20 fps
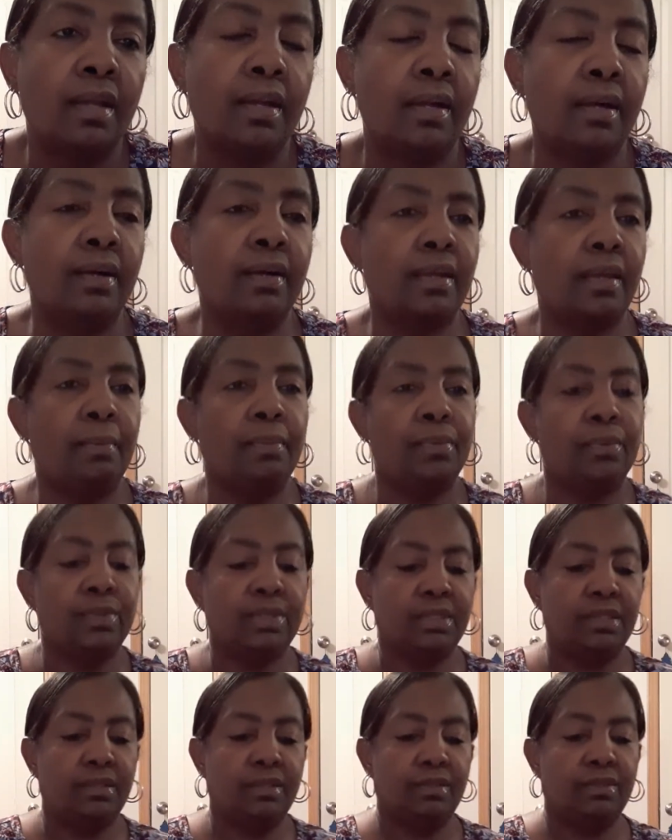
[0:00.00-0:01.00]
Okay, boys
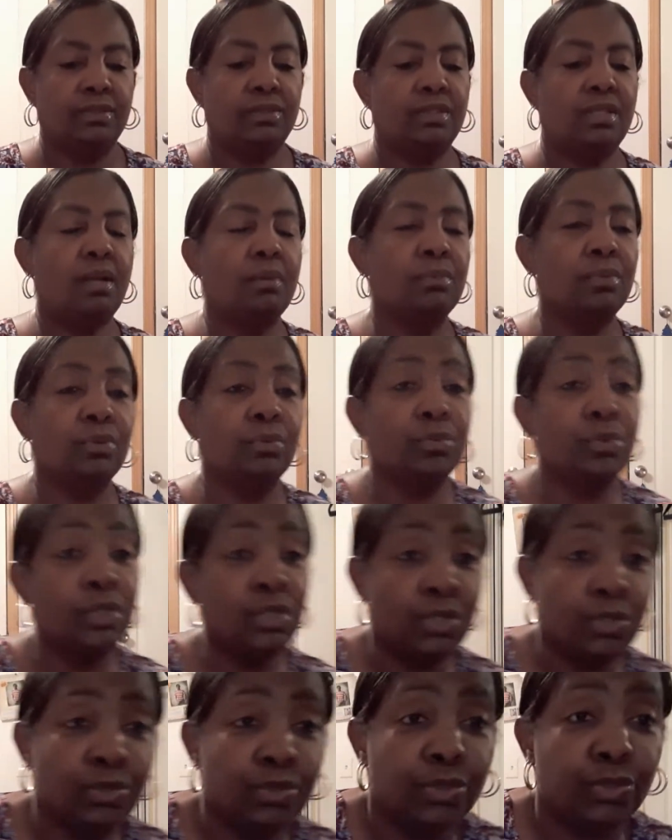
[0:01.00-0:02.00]
and girls, I'm going to read
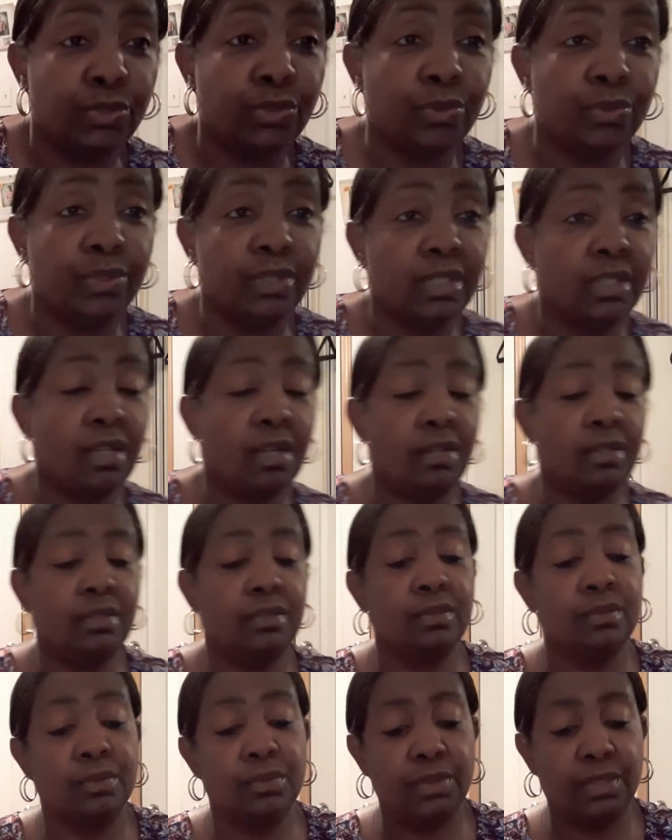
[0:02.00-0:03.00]
you the story
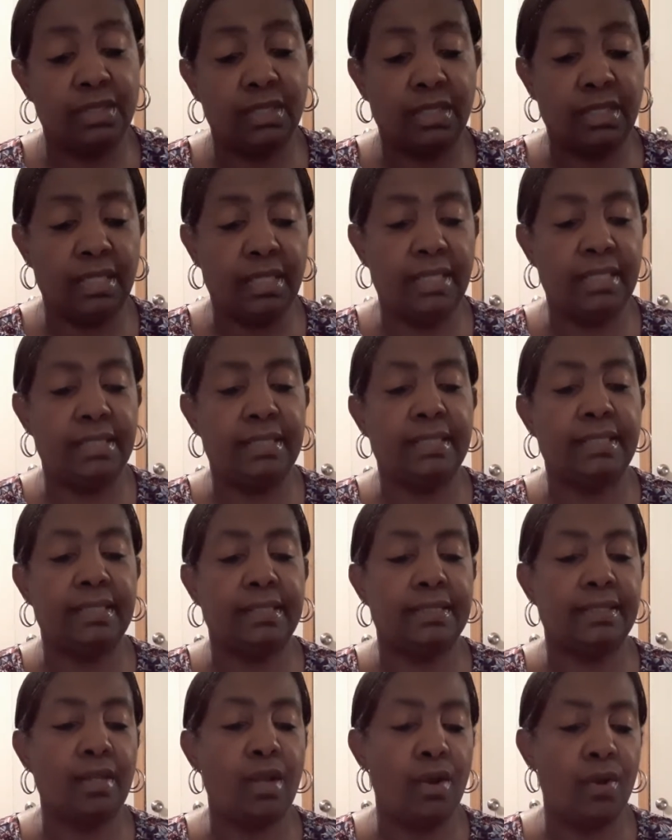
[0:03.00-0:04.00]
it's
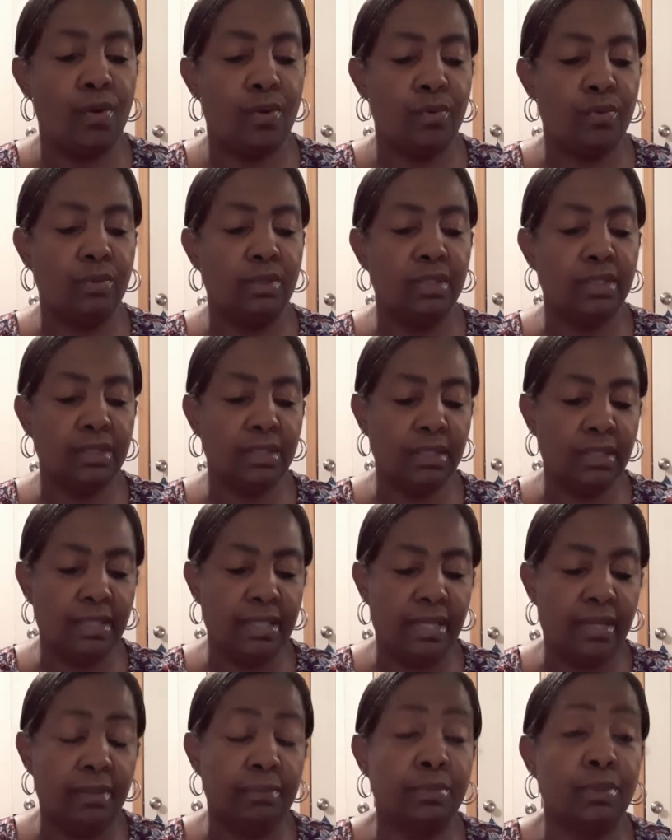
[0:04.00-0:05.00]
called Little
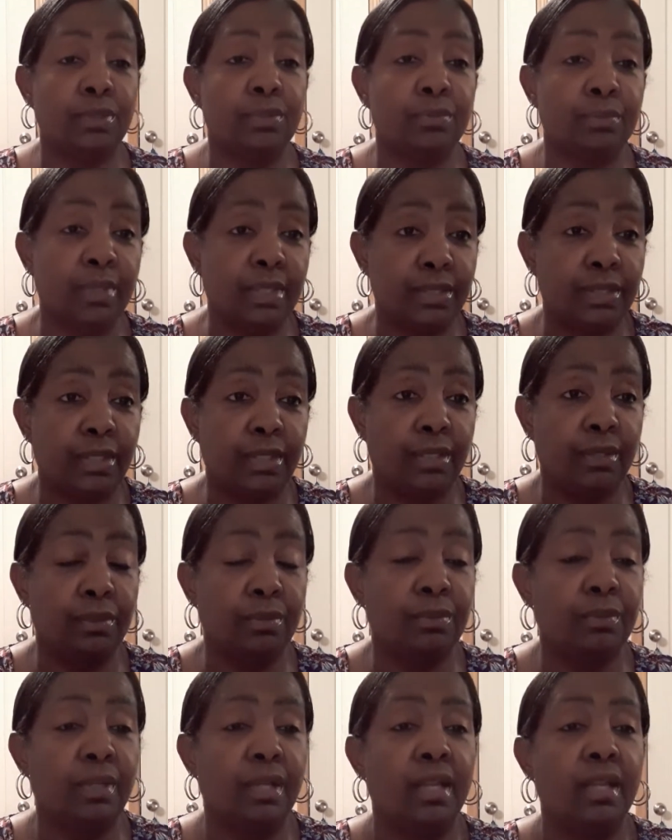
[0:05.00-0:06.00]
Lamb to the Rescue.
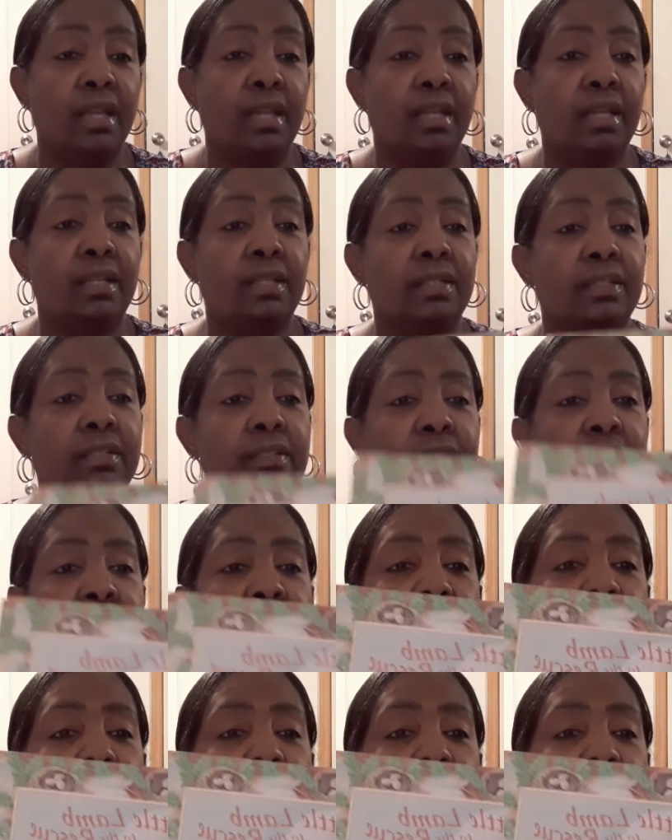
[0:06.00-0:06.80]
And Little